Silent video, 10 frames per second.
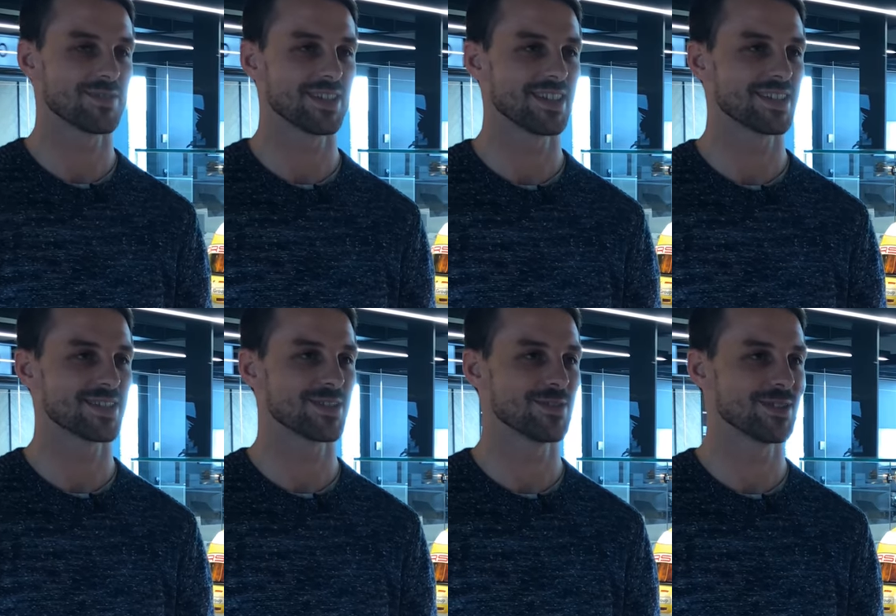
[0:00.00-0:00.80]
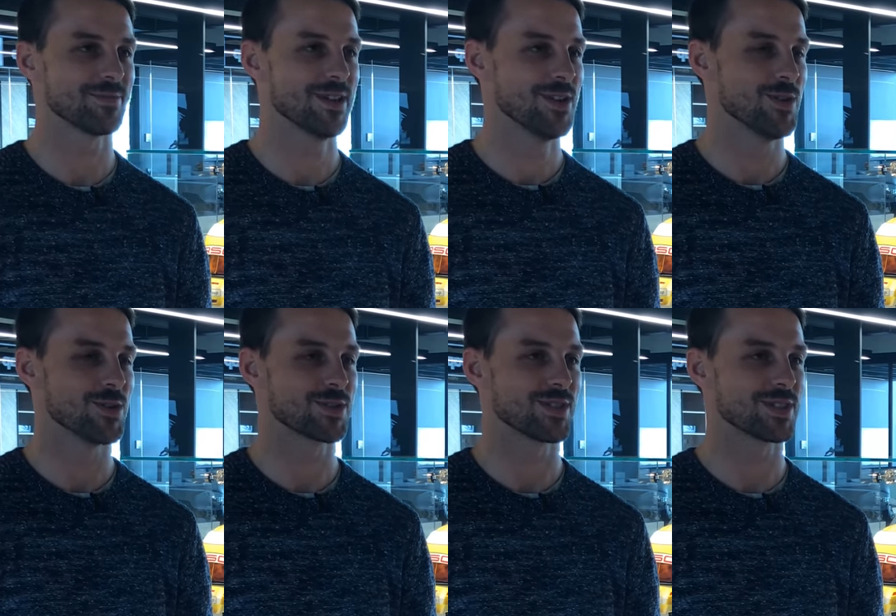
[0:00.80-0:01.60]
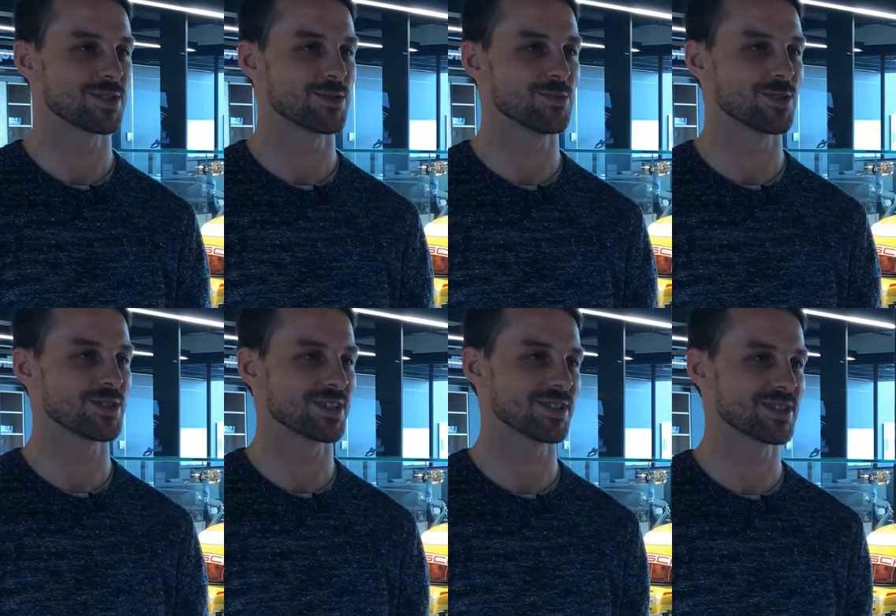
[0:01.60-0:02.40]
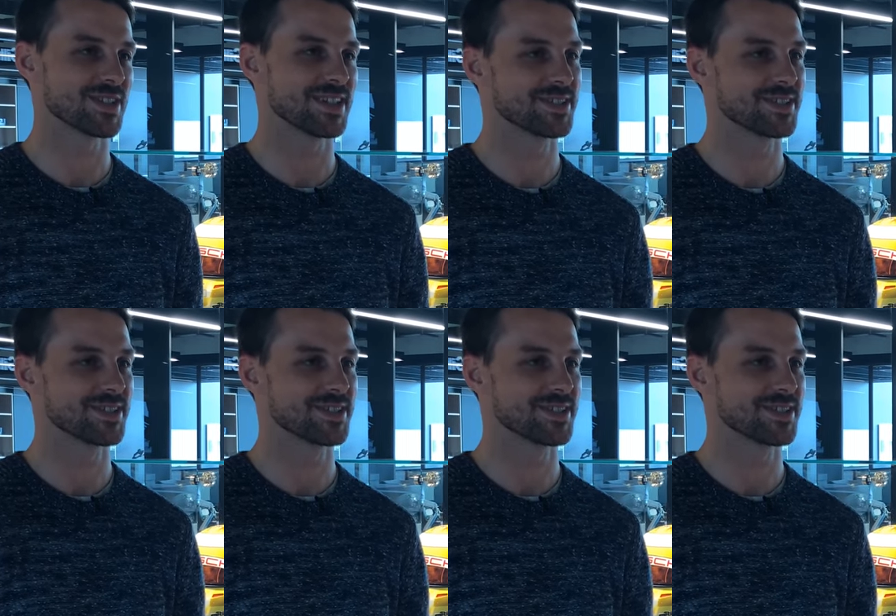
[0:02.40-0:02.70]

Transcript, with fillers: like that. So um, also that's a cool project on the side.